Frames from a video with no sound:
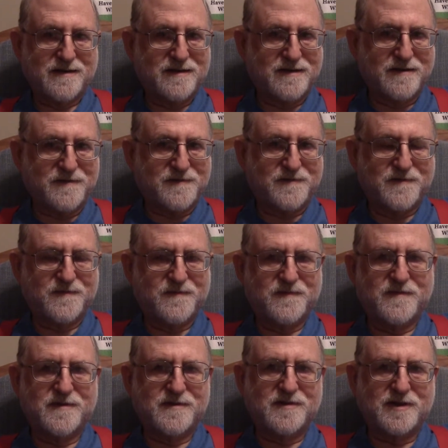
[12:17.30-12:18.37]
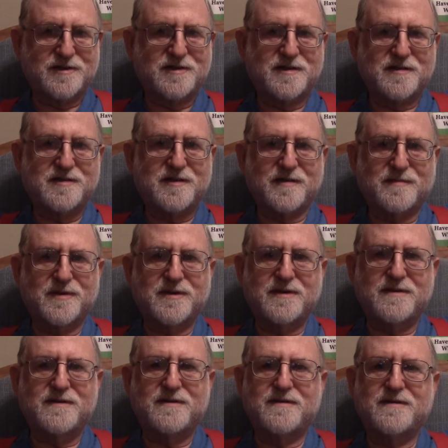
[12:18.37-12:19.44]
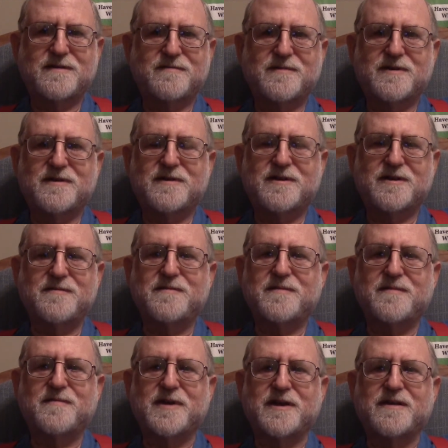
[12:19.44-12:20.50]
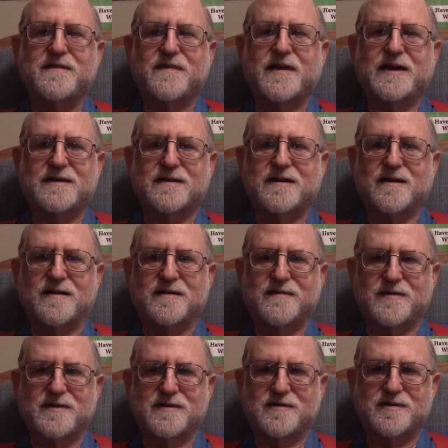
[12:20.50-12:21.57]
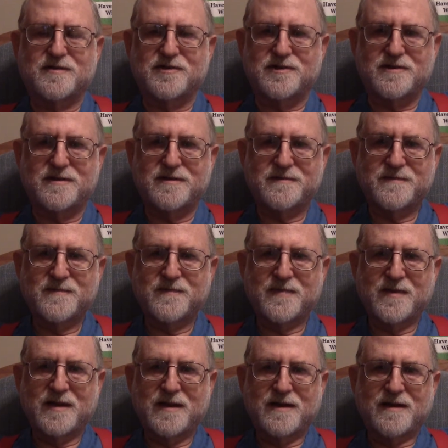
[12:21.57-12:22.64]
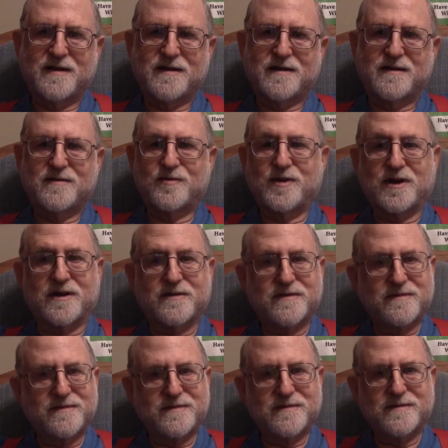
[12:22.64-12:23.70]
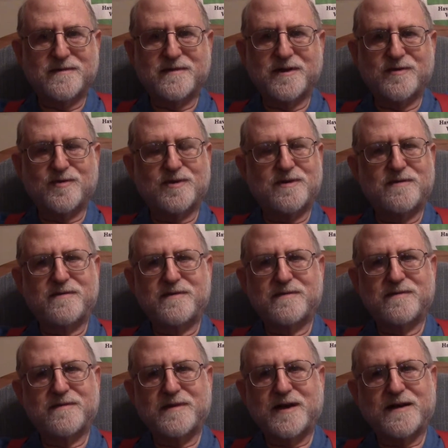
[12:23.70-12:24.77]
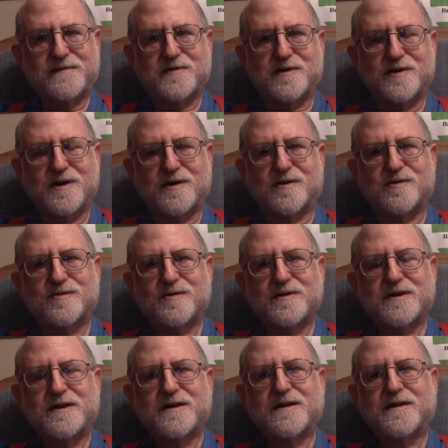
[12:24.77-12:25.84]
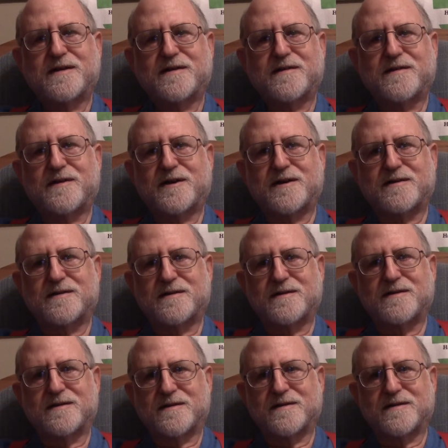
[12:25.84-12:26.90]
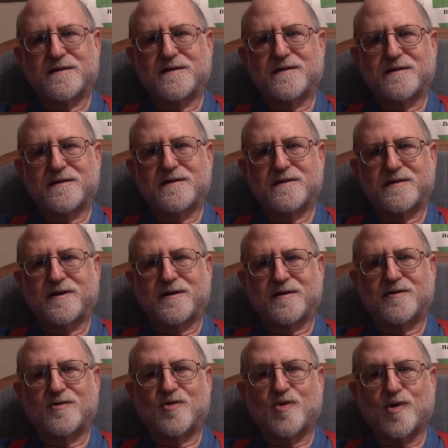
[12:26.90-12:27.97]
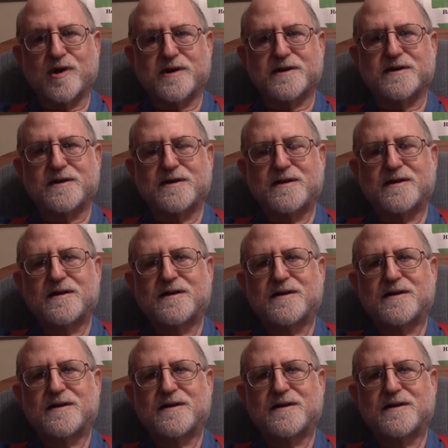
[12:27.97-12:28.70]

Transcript: if such an assembly did make that kind of a decision, well, they would have to know that they're courting